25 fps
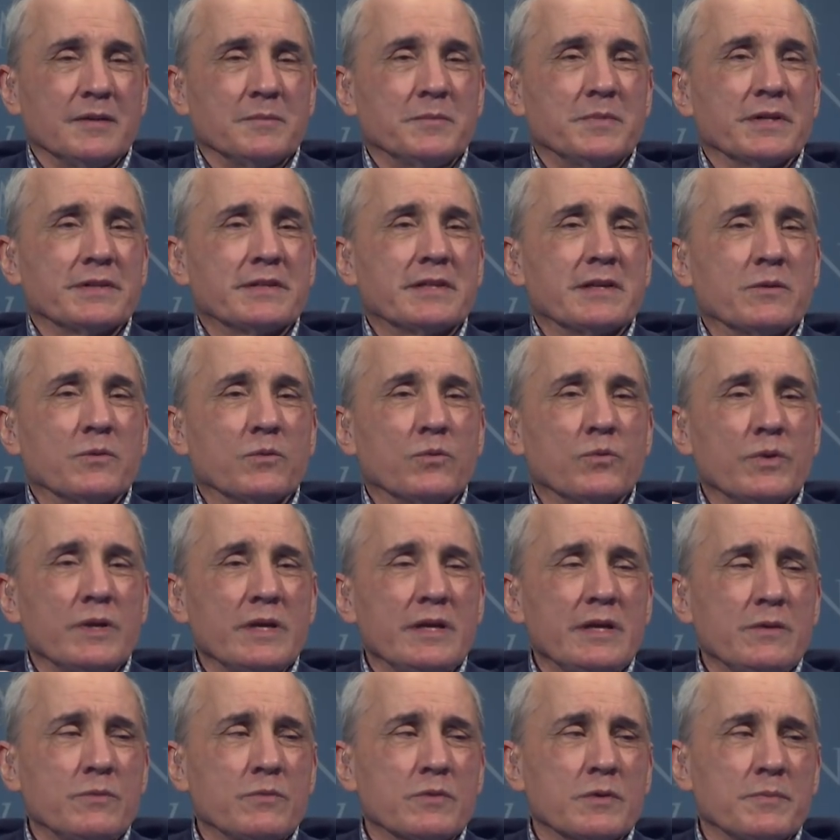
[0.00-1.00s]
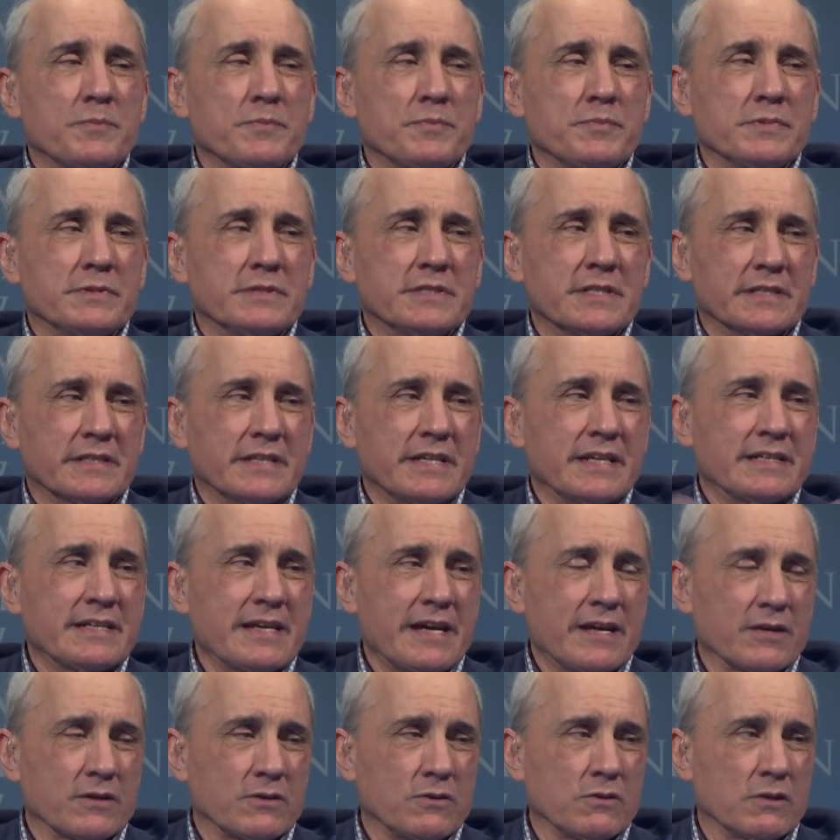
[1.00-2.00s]
but that we were just kicked
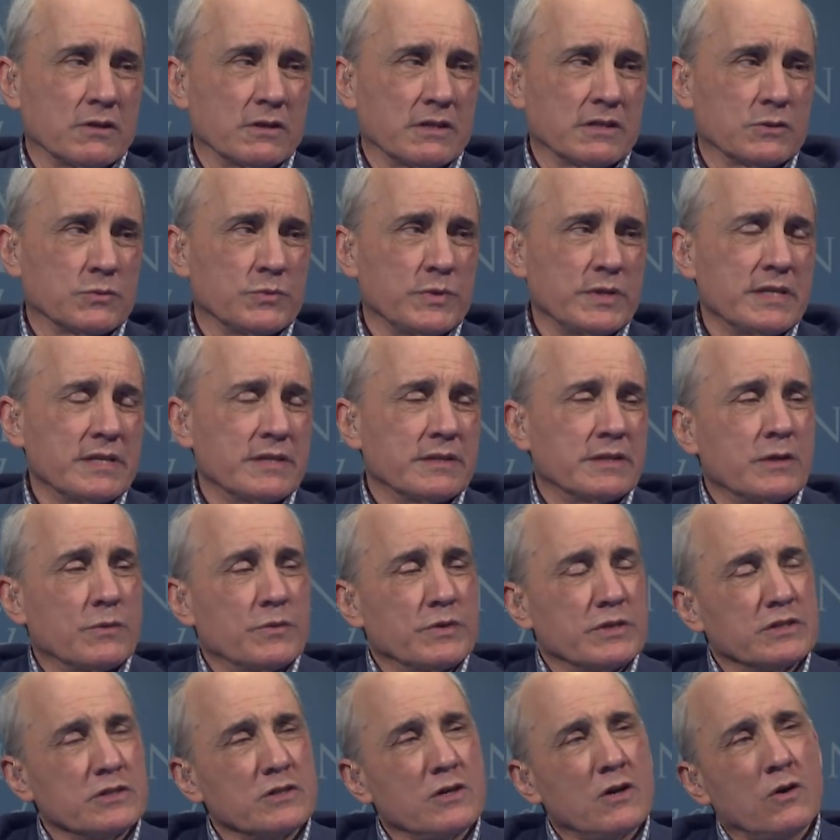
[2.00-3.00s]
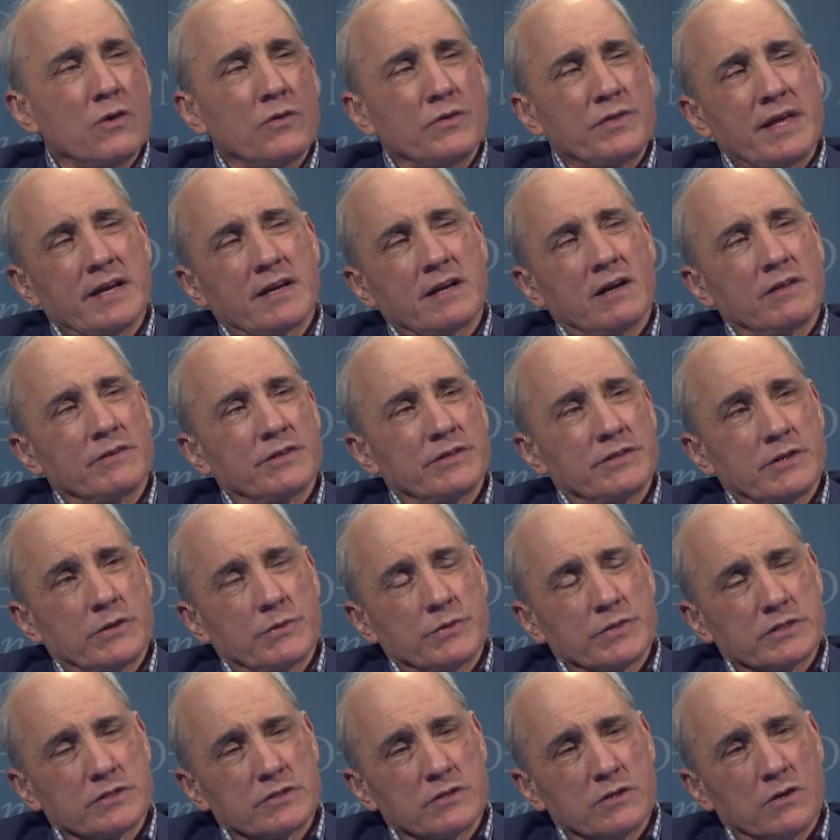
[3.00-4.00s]
out of court because we didn't, there was no, they called it, there
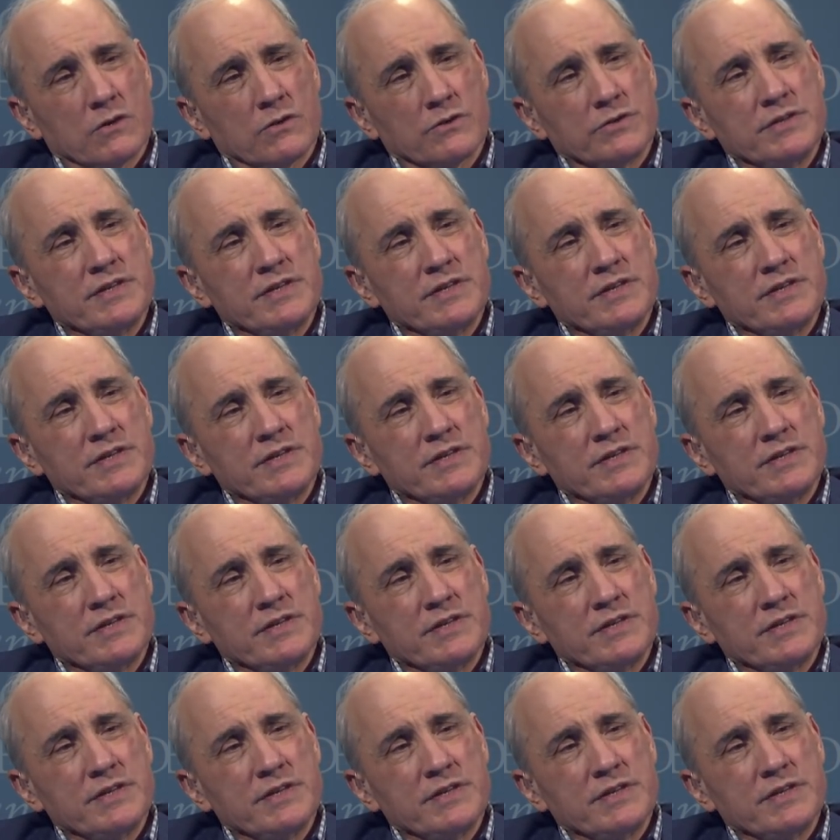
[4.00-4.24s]
was no